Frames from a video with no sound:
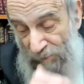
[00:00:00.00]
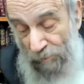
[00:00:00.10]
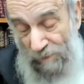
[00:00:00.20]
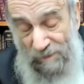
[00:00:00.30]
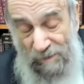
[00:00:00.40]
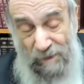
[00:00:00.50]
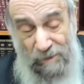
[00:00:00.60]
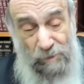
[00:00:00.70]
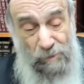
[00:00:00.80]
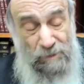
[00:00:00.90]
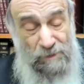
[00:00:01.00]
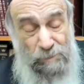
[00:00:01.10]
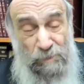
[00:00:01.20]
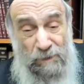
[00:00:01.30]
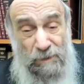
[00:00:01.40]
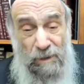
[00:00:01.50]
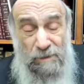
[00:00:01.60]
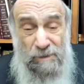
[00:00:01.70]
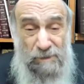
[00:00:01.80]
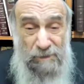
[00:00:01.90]
The reason they do it is
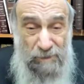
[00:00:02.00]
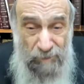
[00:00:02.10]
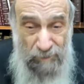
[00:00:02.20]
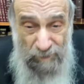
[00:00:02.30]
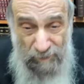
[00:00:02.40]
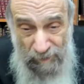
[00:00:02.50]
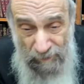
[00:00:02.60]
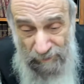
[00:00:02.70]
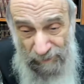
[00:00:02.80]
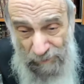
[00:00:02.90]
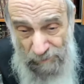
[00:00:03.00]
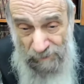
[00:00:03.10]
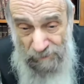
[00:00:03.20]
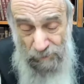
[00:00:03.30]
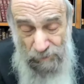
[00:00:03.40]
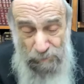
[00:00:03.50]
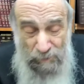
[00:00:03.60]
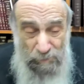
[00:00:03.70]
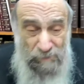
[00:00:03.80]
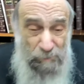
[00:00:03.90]
because a language that Jewish
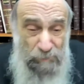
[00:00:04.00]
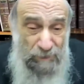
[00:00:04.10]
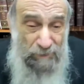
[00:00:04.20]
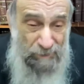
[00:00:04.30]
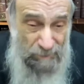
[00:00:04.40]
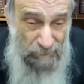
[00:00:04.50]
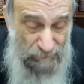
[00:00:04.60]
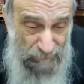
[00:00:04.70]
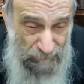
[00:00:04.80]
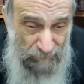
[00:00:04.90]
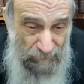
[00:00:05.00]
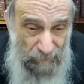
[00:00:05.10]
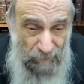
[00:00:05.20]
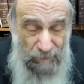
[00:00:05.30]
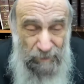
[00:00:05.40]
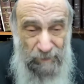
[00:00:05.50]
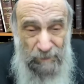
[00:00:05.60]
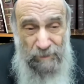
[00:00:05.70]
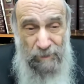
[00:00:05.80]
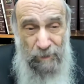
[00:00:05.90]
people speak
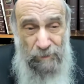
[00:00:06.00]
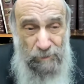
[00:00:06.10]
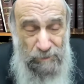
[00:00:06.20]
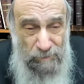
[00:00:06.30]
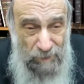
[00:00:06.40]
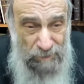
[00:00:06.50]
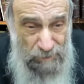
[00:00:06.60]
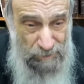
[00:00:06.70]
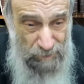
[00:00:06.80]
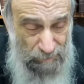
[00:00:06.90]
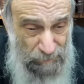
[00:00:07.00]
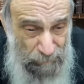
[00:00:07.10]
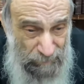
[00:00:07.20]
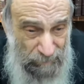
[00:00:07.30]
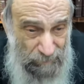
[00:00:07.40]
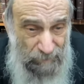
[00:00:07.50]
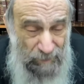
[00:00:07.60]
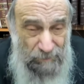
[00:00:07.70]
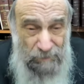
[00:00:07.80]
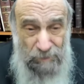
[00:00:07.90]
and other nations don't speak
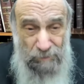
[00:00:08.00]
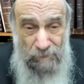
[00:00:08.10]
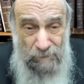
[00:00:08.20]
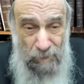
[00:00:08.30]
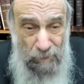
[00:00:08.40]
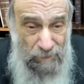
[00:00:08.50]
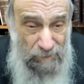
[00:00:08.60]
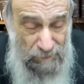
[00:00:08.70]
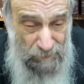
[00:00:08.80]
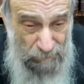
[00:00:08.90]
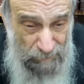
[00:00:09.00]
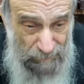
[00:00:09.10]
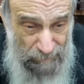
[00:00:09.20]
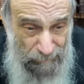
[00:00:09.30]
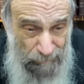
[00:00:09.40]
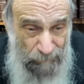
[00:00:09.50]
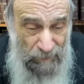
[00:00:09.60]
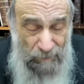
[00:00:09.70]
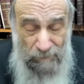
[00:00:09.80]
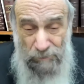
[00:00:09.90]
has a certain holiness to it.
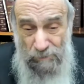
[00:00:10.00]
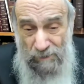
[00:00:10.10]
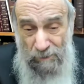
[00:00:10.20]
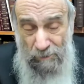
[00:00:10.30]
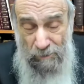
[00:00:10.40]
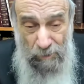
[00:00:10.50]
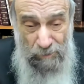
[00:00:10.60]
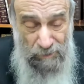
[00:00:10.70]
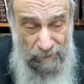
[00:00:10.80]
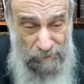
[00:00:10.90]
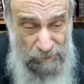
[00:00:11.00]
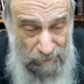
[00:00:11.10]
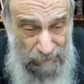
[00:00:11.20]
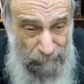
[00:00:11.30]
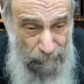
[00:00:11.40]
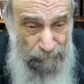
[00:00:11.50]
The Jews are a holy nation,